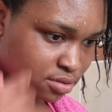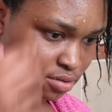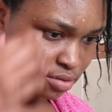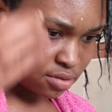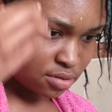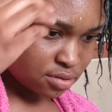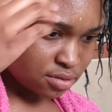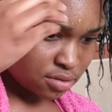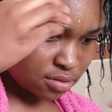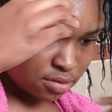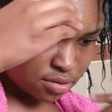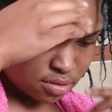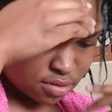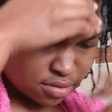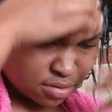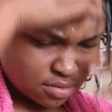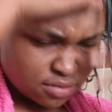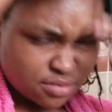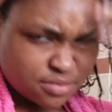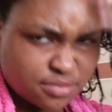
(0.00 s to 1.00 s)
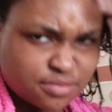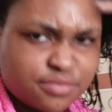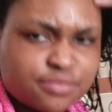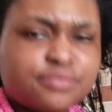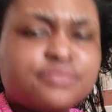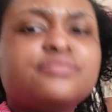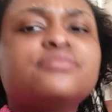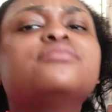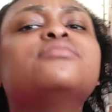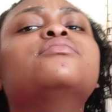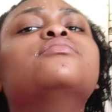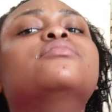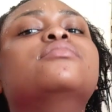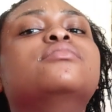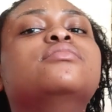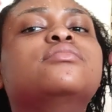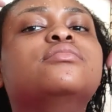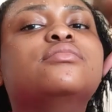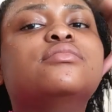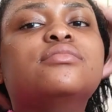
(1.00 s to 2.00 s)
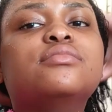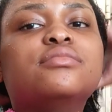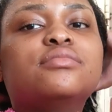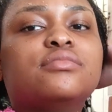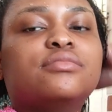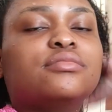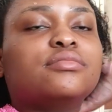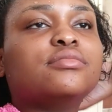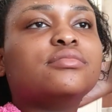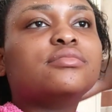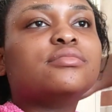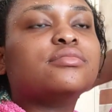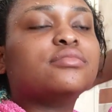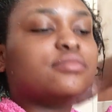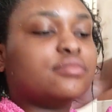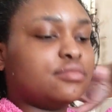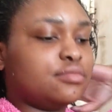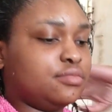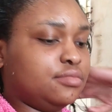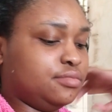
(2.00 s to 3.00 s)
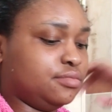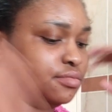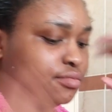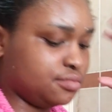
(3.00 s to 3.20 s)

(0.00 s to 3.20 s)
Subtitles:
fully wet with all of it in one direction to avoid